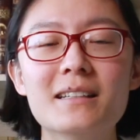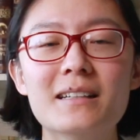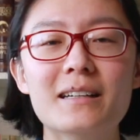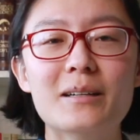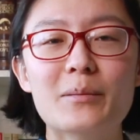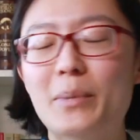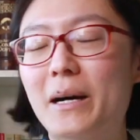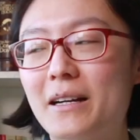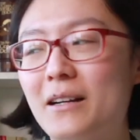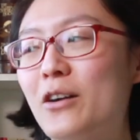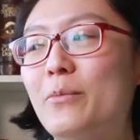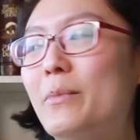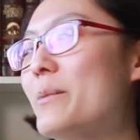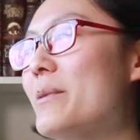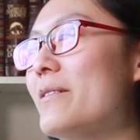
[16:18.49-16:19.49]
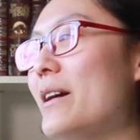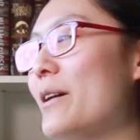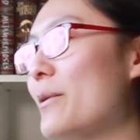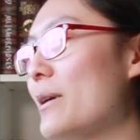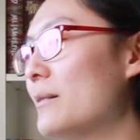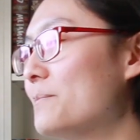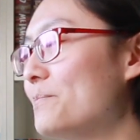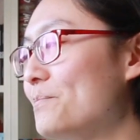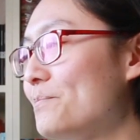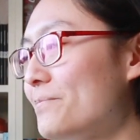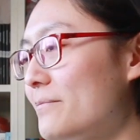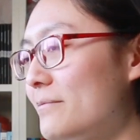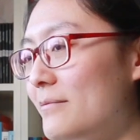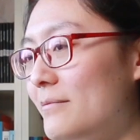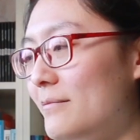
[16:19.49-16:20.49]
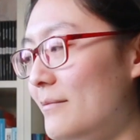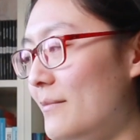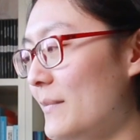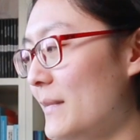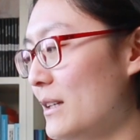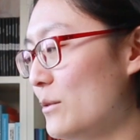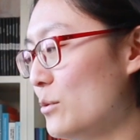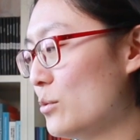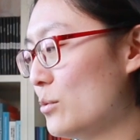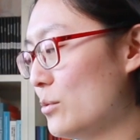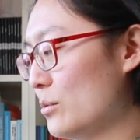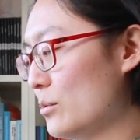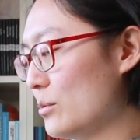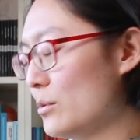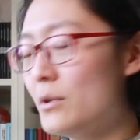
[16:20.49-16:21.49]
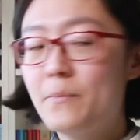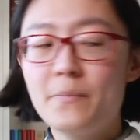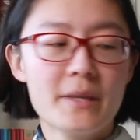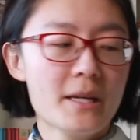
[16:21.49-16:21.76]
but I can't remember very well. Ooh.